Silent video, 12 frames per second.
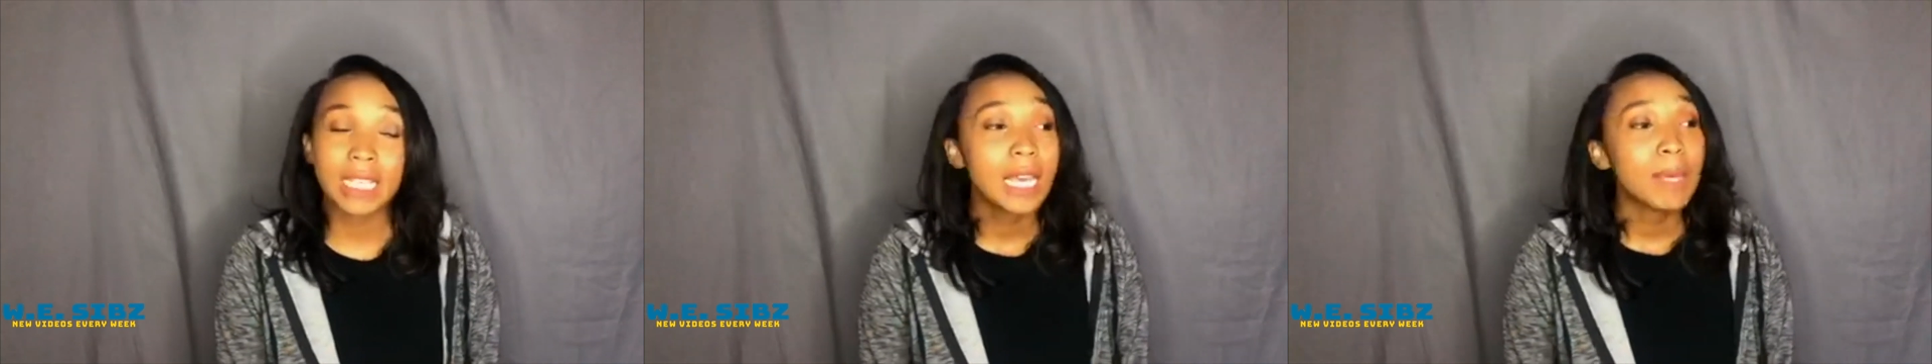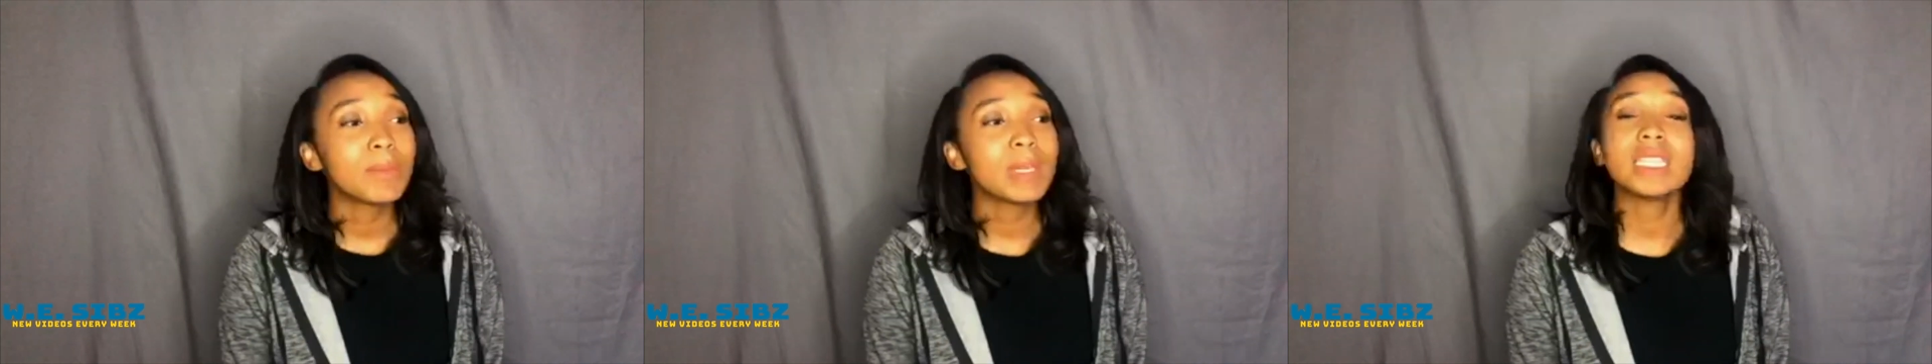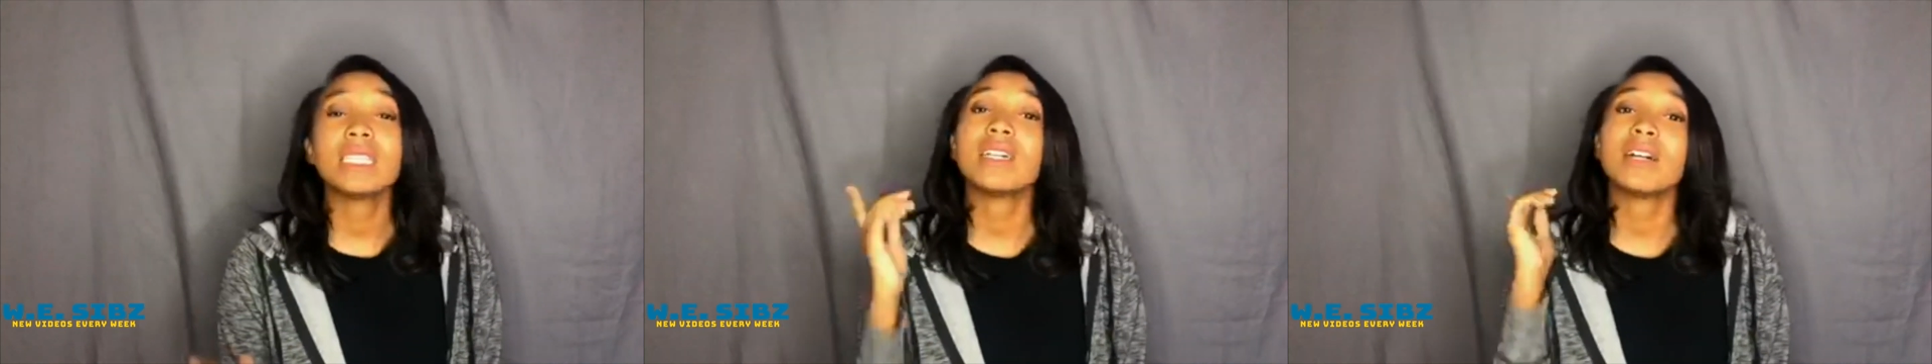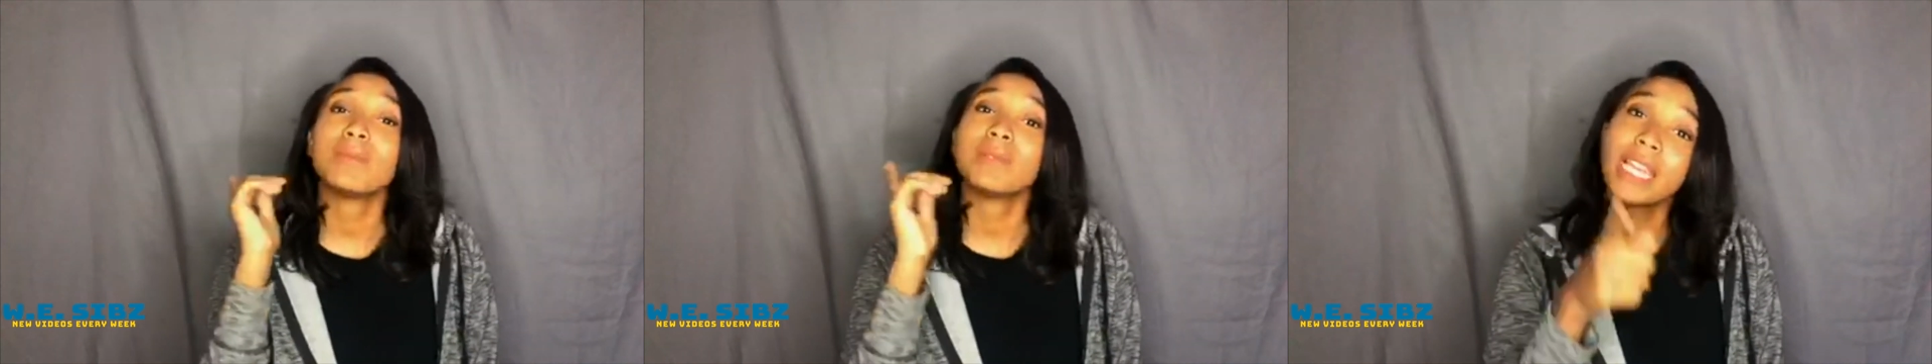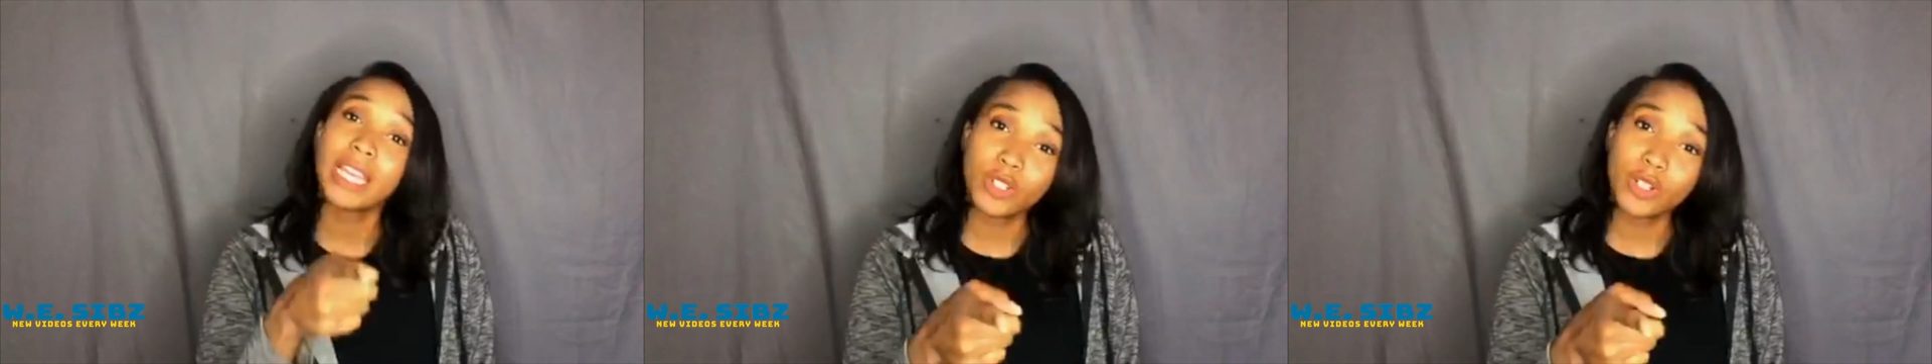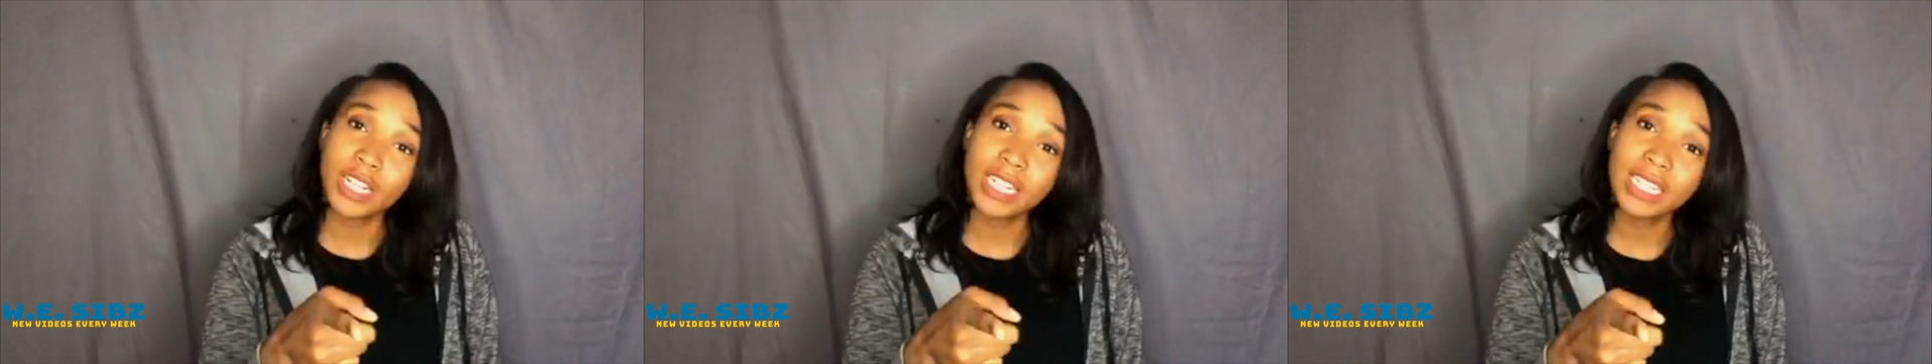BT dubs,
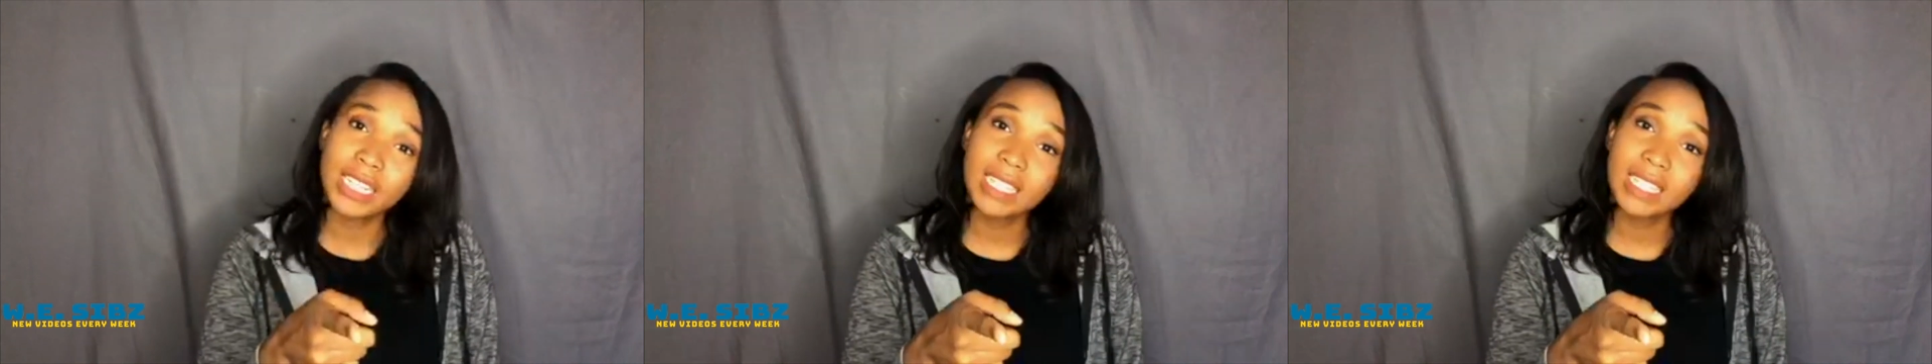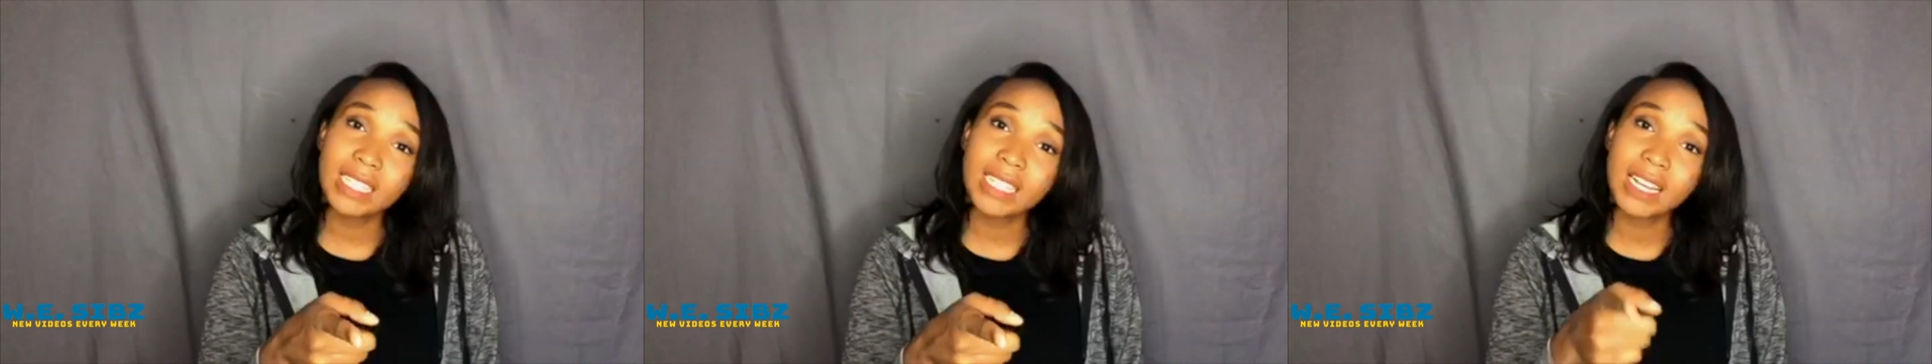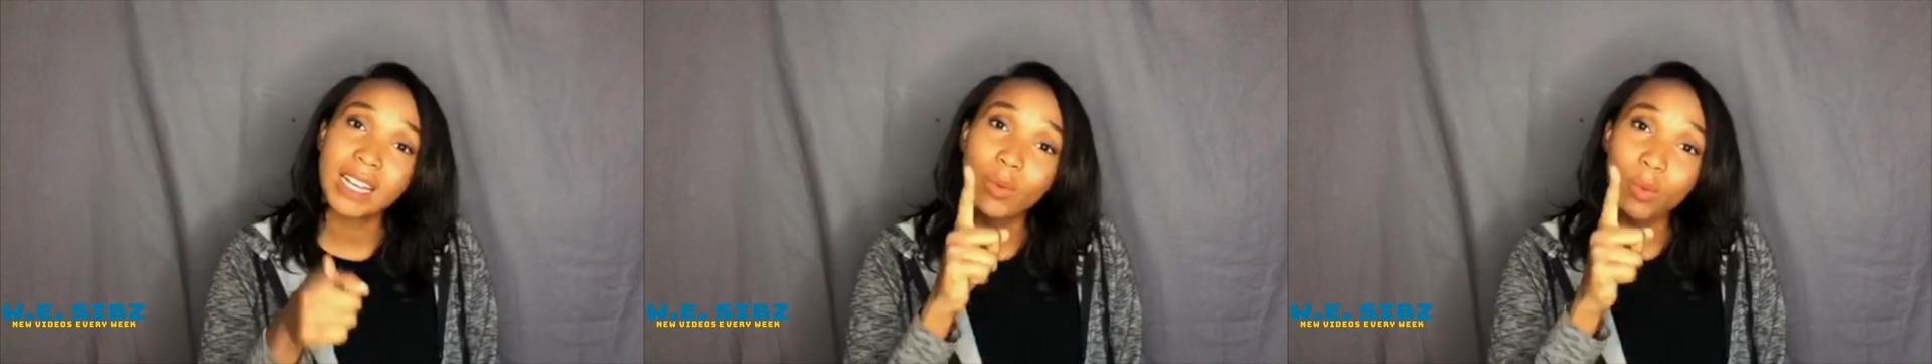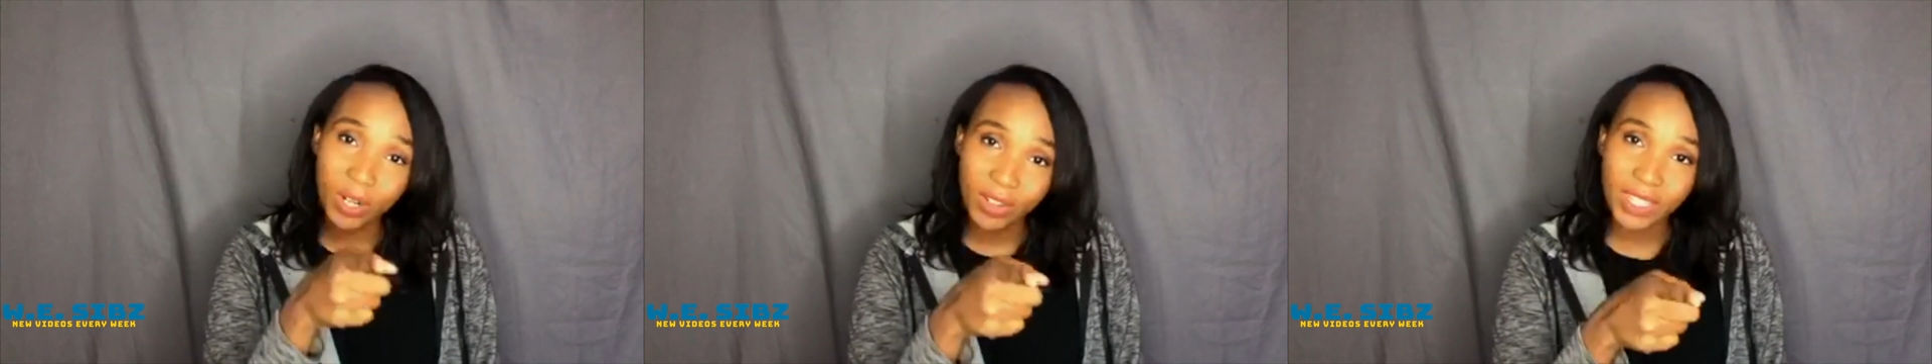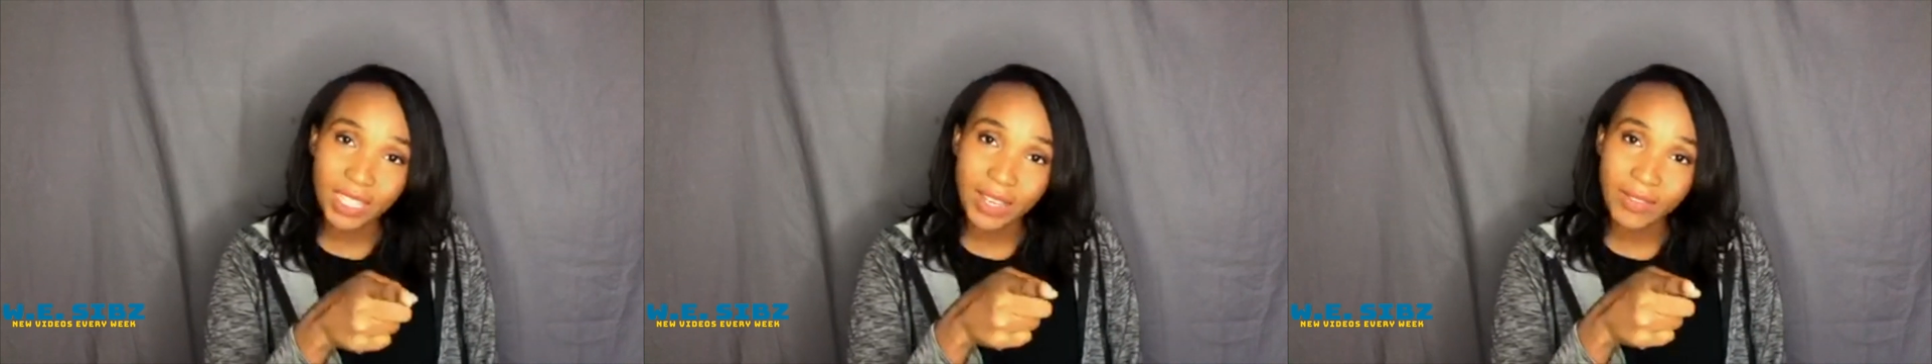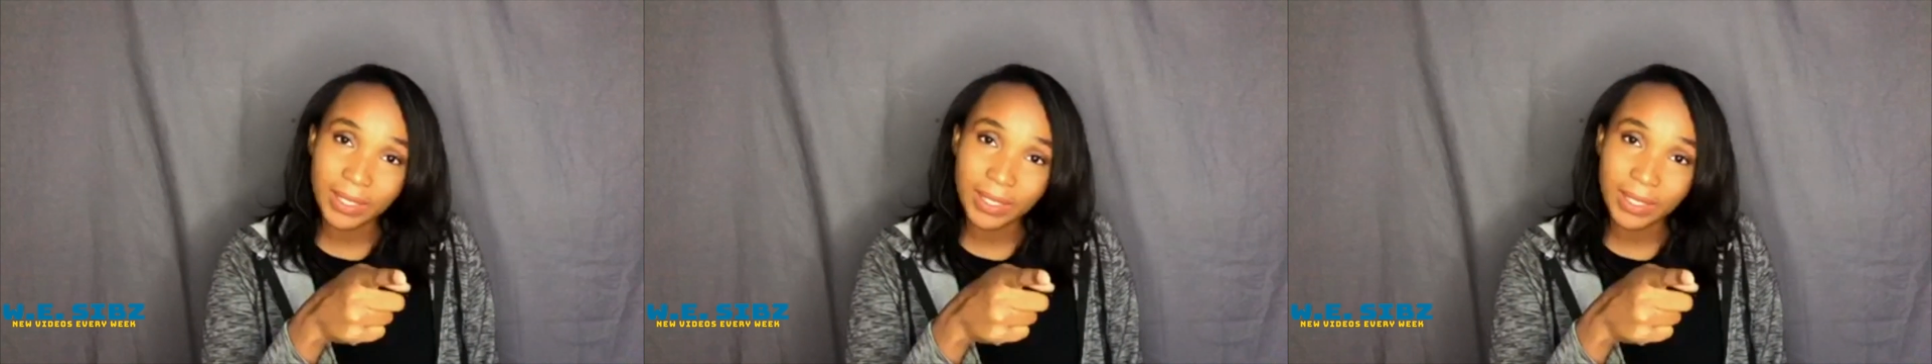A-Train is one of the Seven.